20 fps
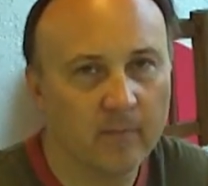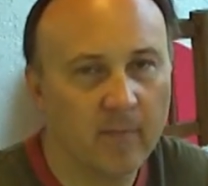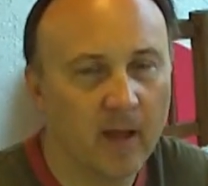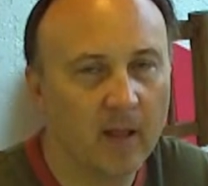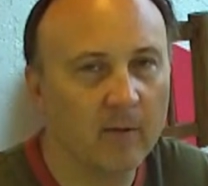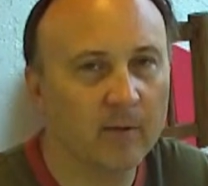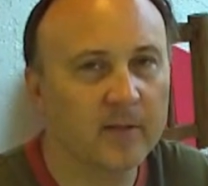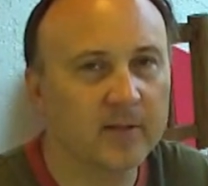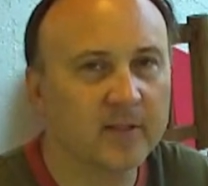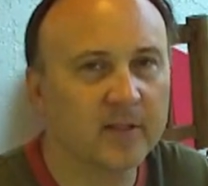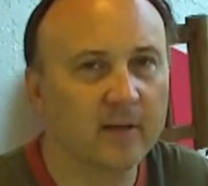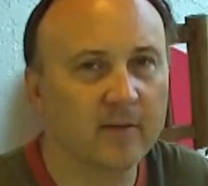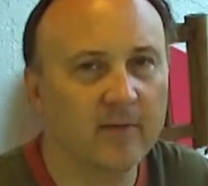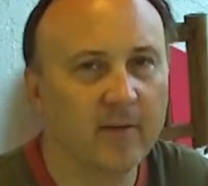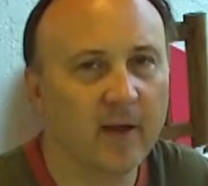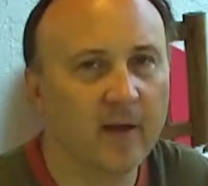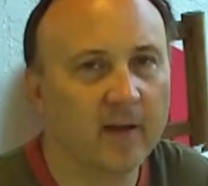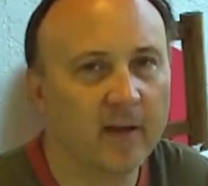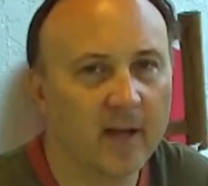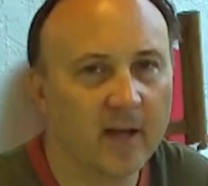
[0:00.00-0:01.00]
mellow
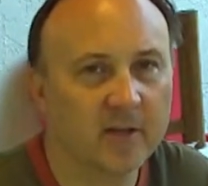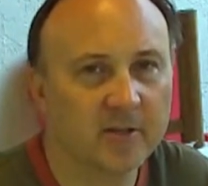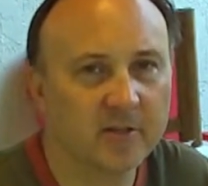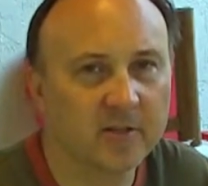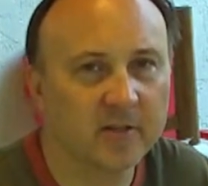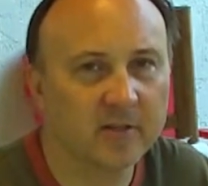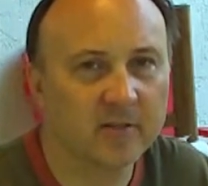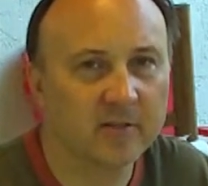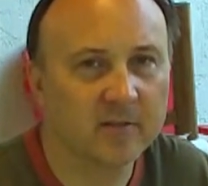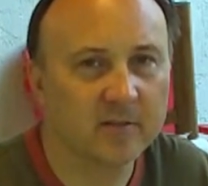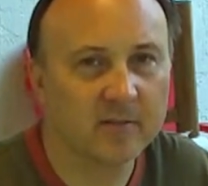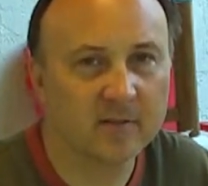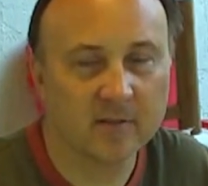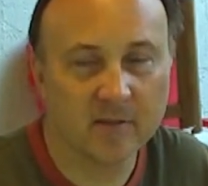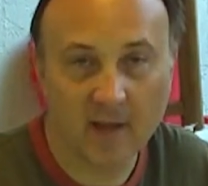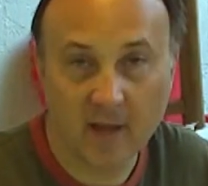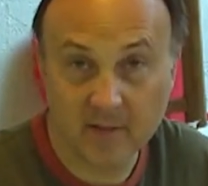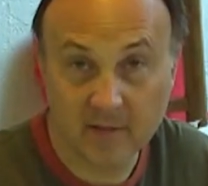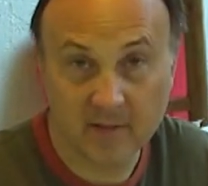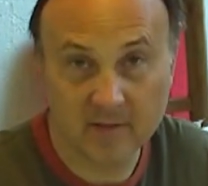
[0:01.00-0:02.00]
itself out as
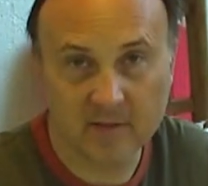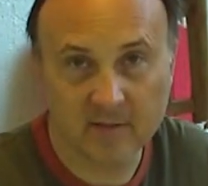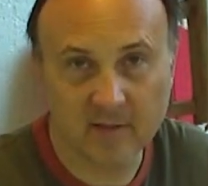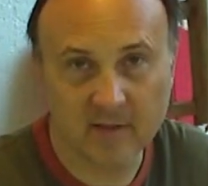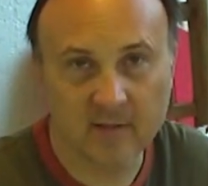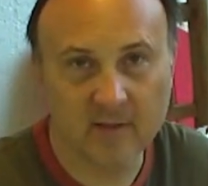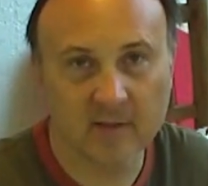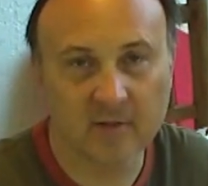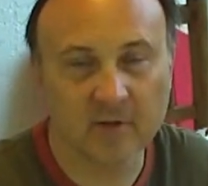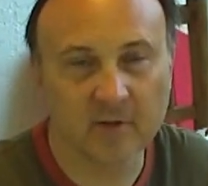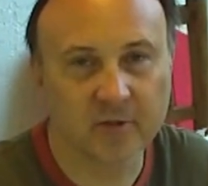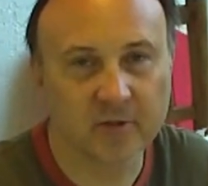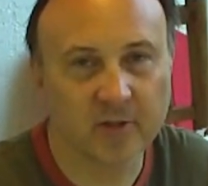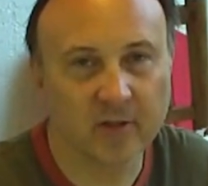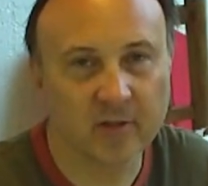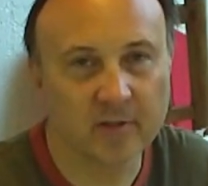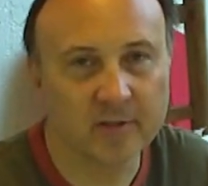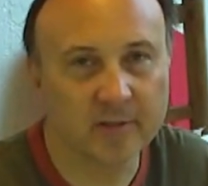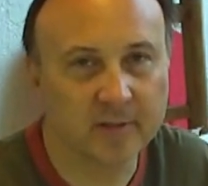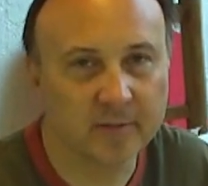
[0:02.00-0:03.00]
it sits in your
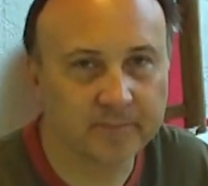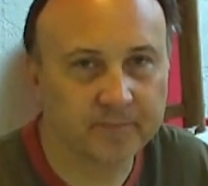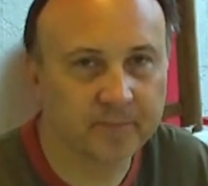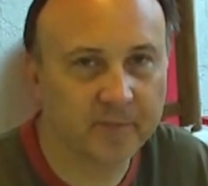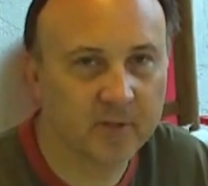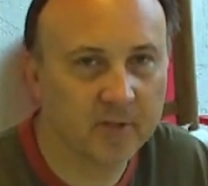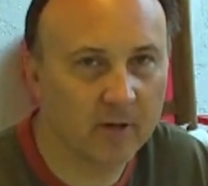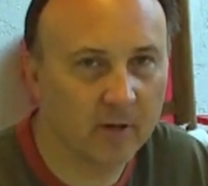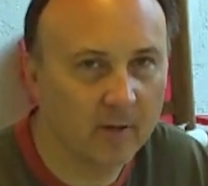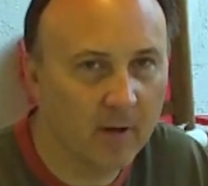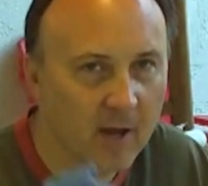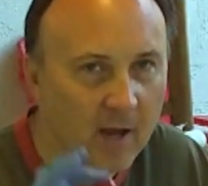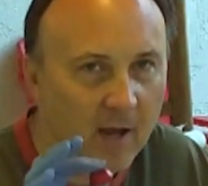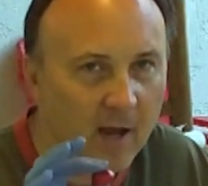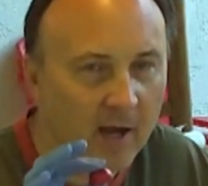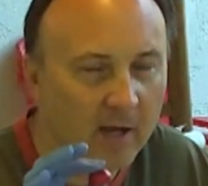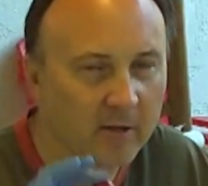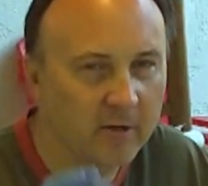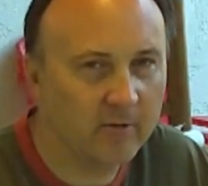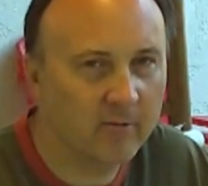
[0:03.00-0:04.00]
salsa. So
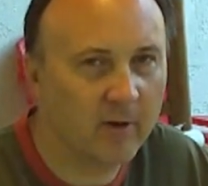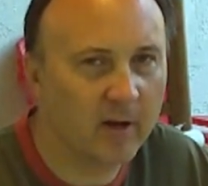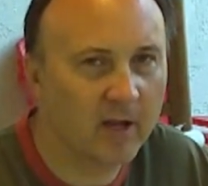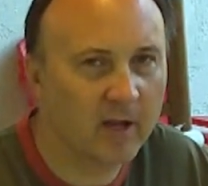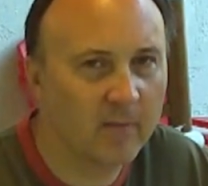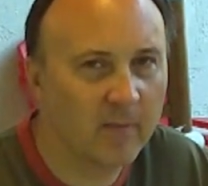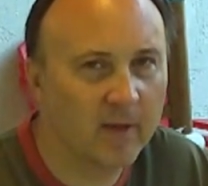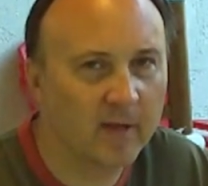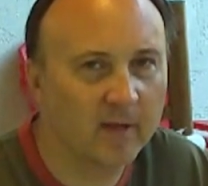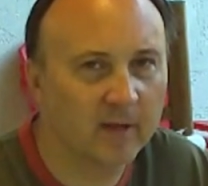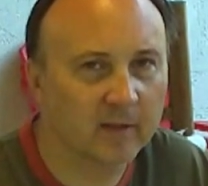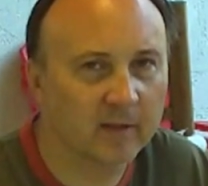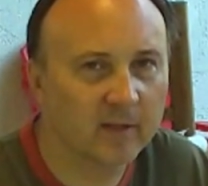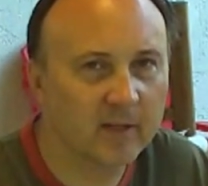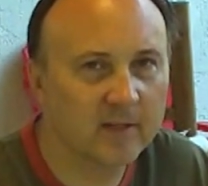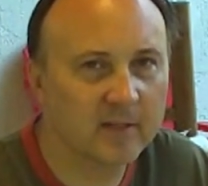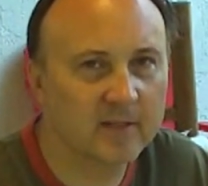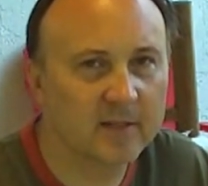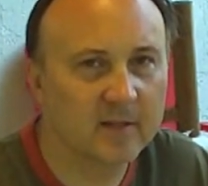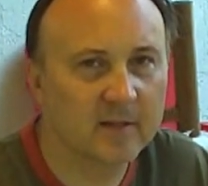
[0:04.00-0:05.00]
I do recommend, at
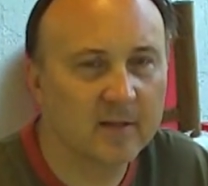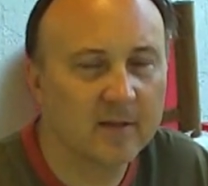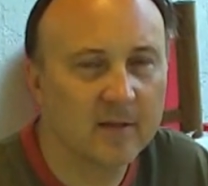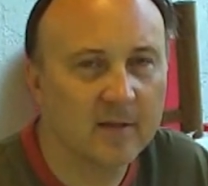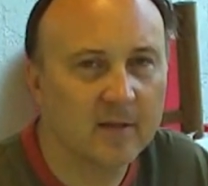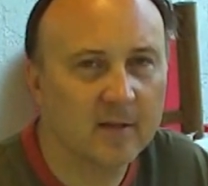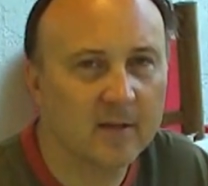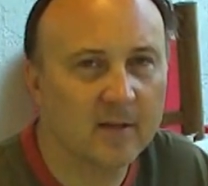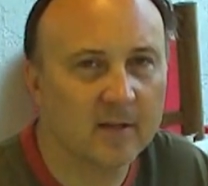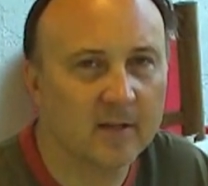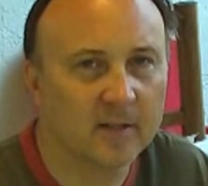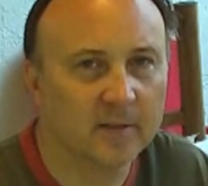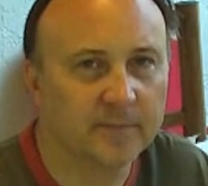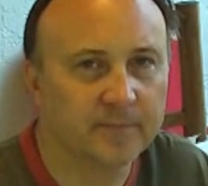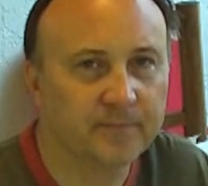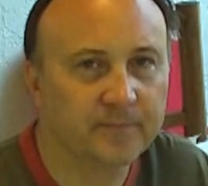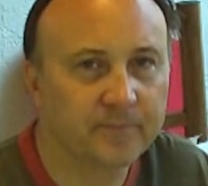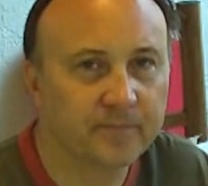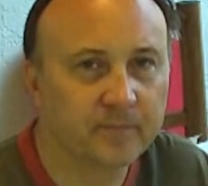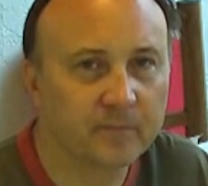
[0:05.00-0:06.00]
least
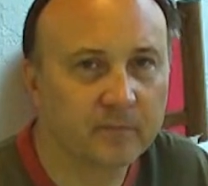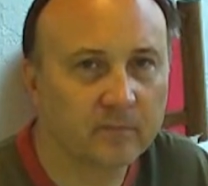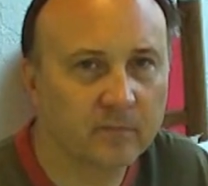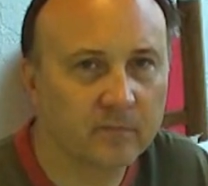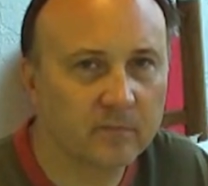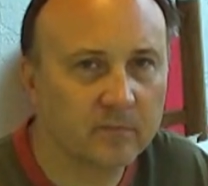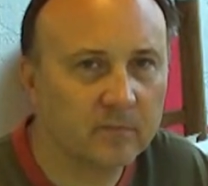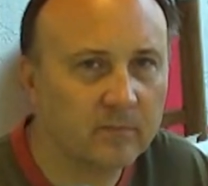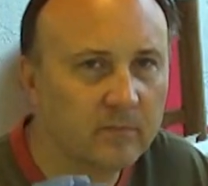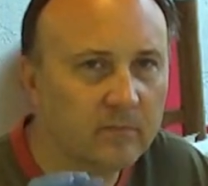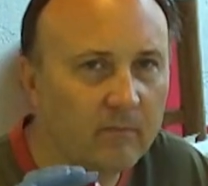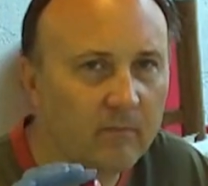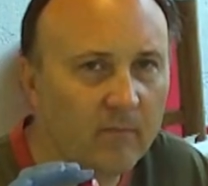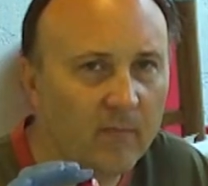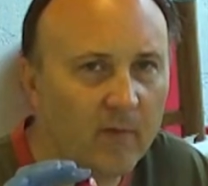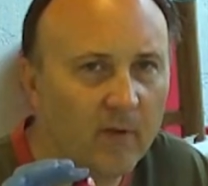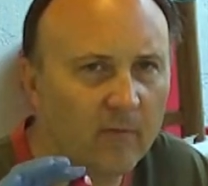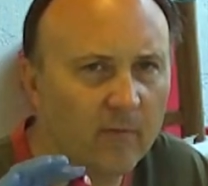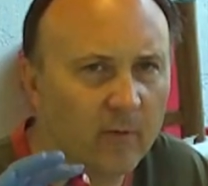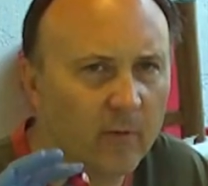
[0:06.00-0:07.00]

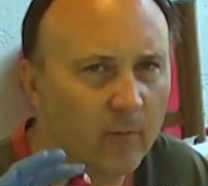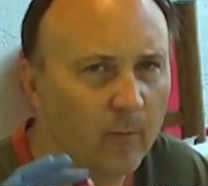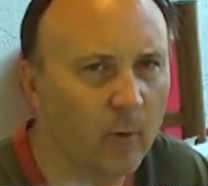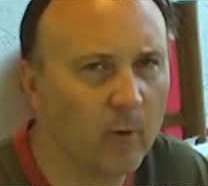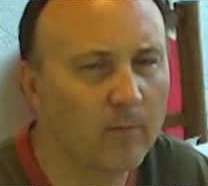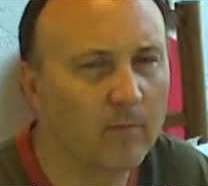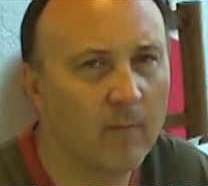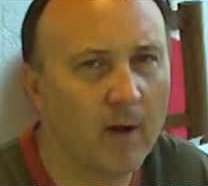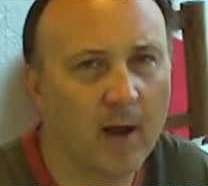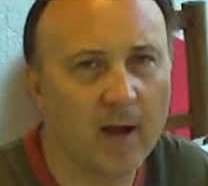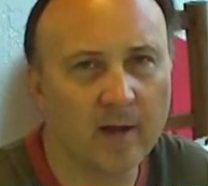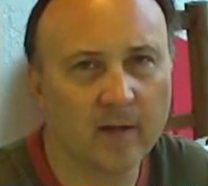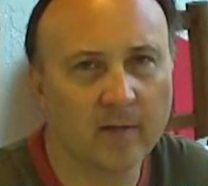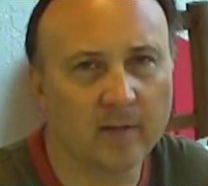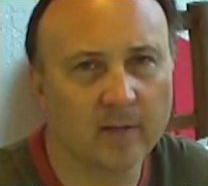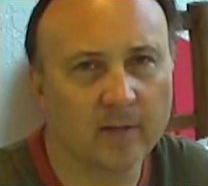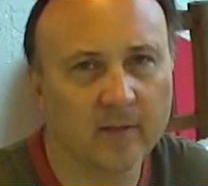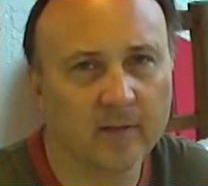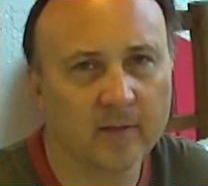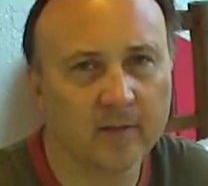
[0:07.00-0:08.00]
for more
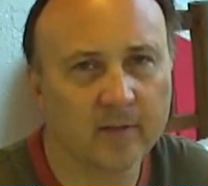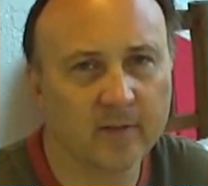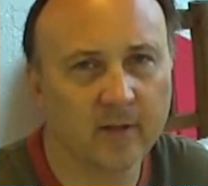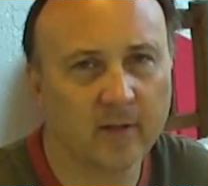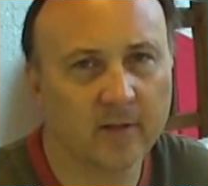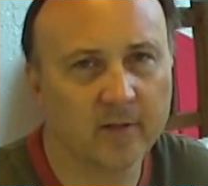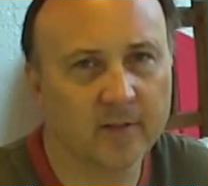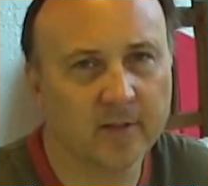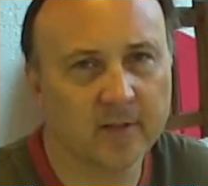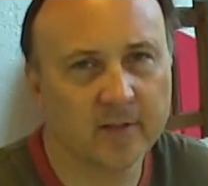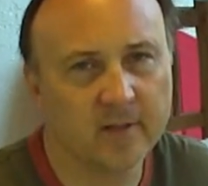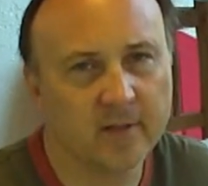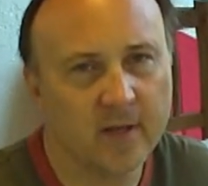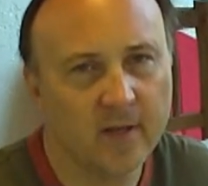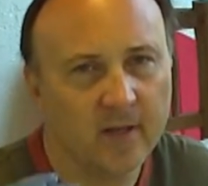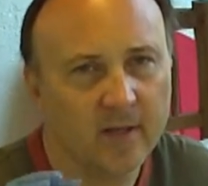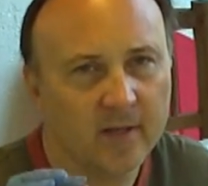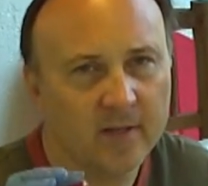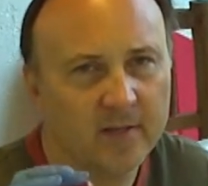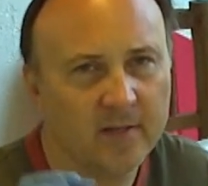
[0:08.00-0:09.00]
mild salsas,
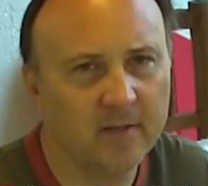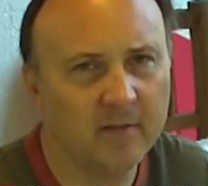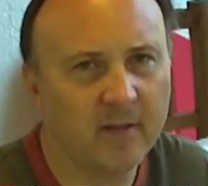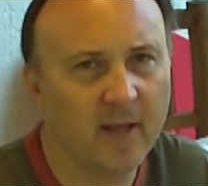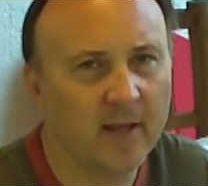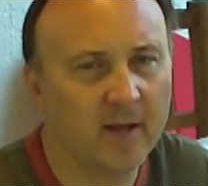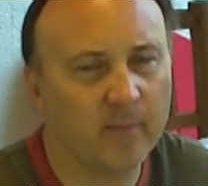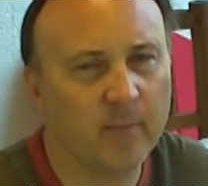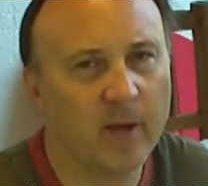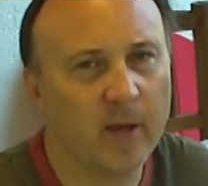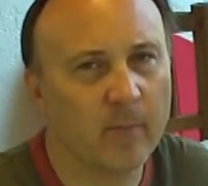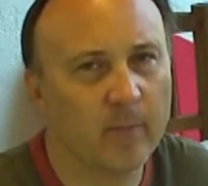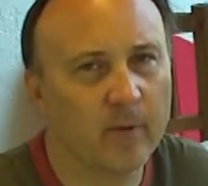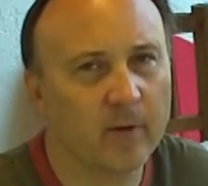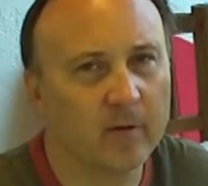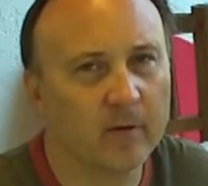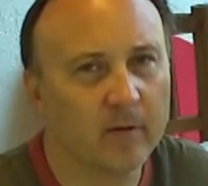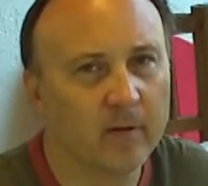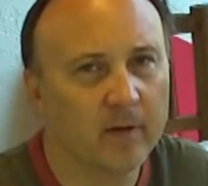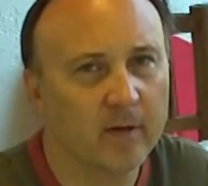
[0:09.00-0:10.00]
still add a
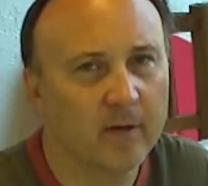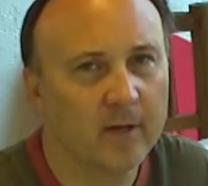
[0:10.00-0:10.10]
pepper.